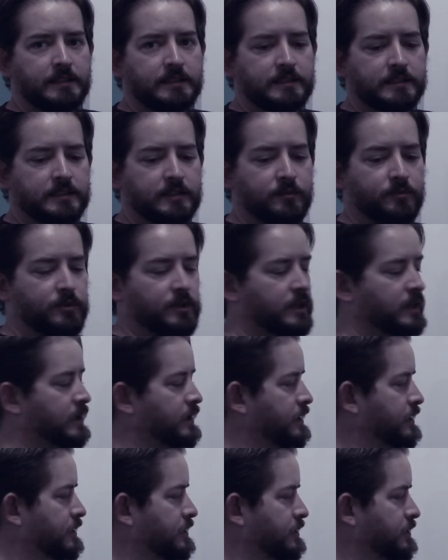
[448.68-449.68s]
is
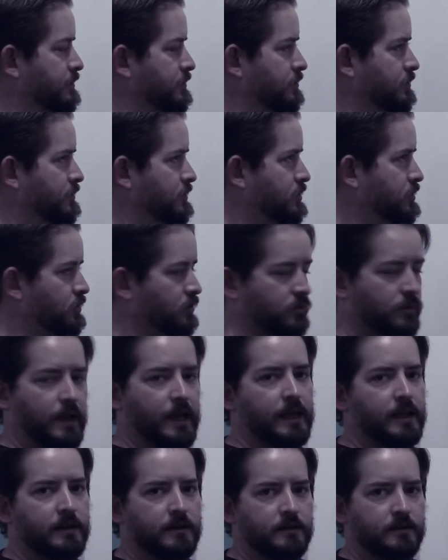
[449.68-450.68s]
simply to the
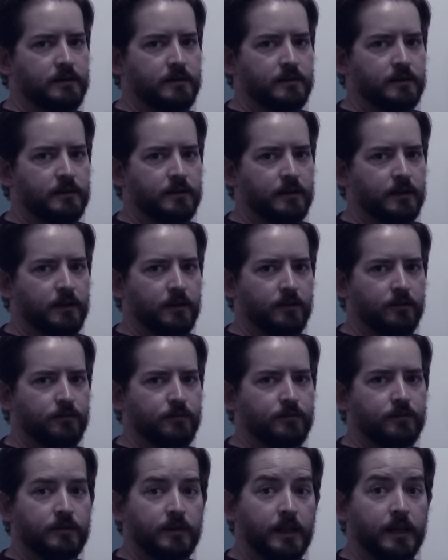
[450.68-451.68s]
right
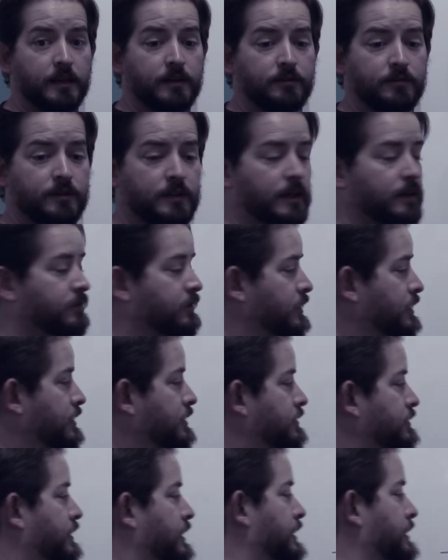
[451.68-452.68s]
of negative 11,
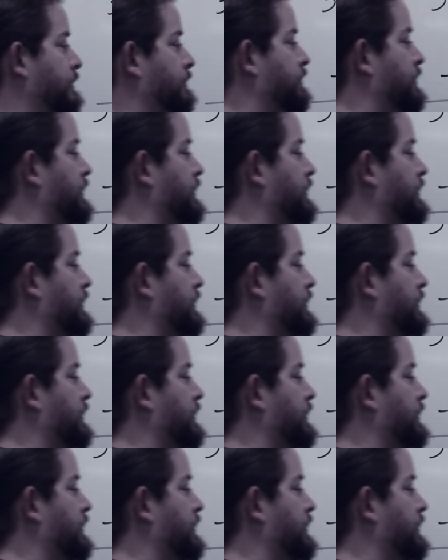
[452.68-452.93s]
right?